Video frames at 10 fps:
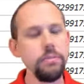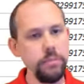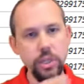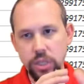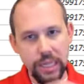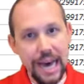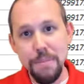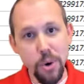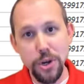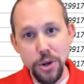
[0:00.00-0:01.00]
There's a lot
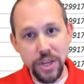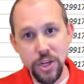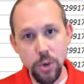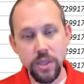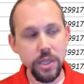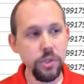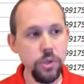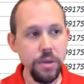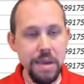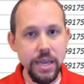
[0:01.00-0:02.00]
more you can do with this.
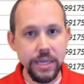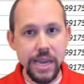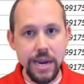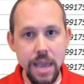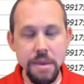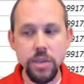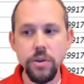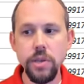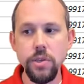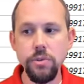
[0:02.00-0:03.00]
You can make it dynamic.
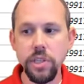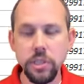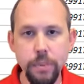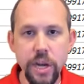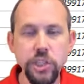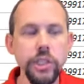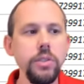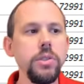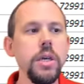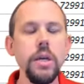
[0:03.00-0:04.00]
You can use
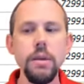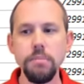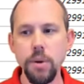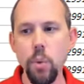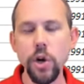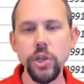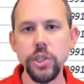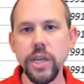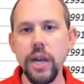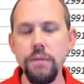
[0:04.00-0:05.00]
expressions, but we're
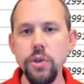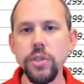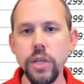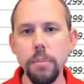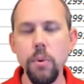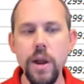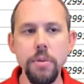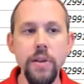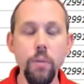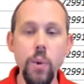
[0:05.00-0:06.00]
just kind of using a
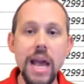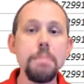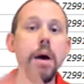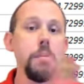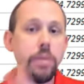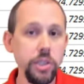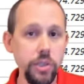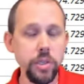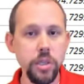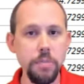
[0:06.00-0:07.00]
parameter. And when I publish
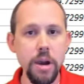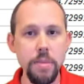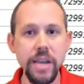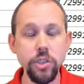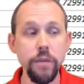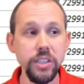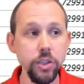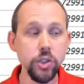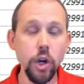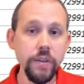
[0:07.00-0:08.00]
this to the Power BI service,
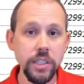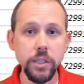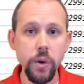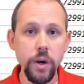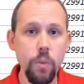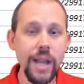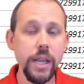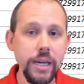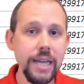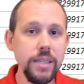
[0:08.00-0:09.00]
the service is going to
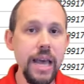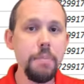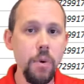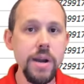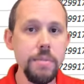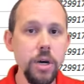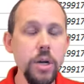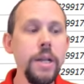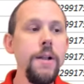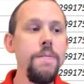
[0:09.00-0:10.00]
recognize that
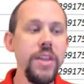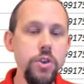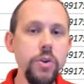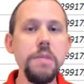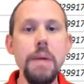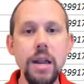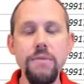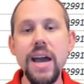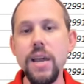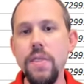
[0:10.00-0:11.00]
parameter and you can
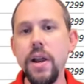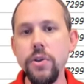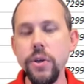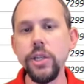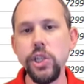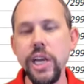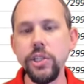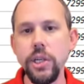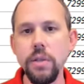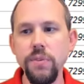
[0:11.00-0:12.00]
modify it there. You can
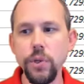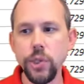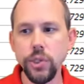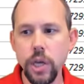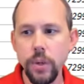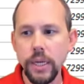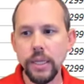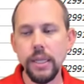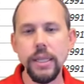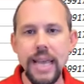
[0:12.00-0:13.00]
change it in the future. So
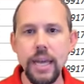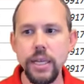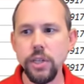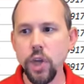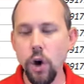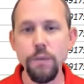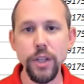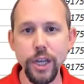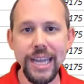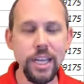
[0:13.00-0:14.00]
that is
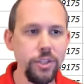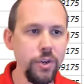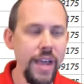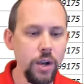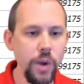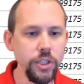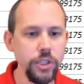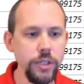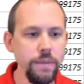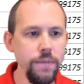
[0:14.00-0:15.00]
hopefully going to answer that
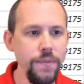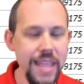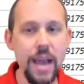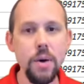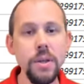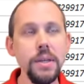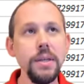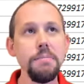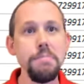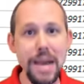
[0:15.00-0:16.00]
question. Now,
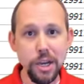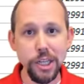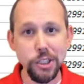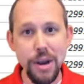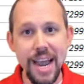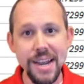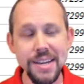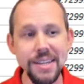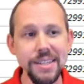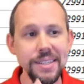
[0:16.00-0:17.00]
back on
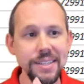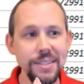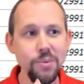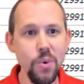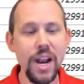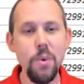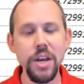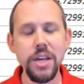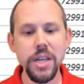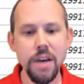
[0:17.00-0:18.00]
track, what I
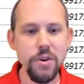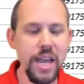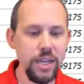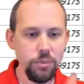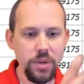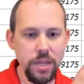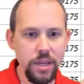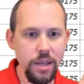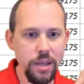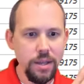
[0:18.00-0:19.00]
wanted to cover next, we
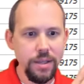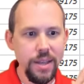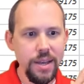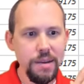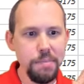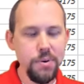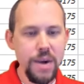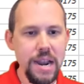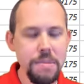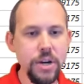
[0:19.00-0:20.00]
did the
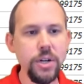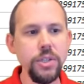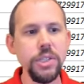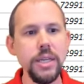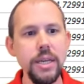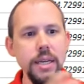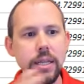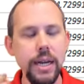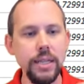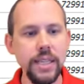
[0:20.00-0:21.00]
parameters,
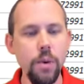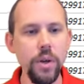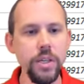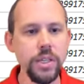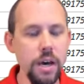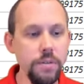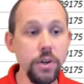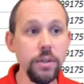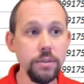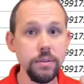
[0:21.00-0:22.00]
and then I said I wanted to
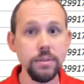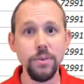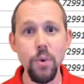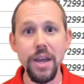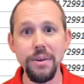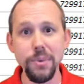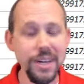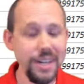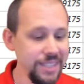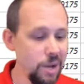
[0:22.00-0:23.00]
cover what? What
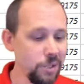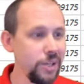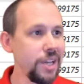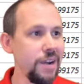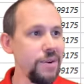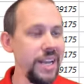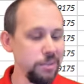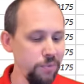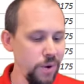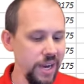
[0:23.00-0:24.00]
did I say I was going to cover next
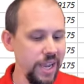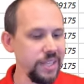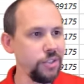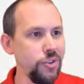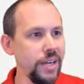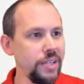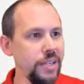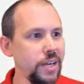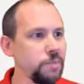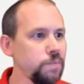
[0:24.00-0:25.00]
before I got distracted
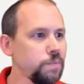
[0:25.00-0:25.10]
there?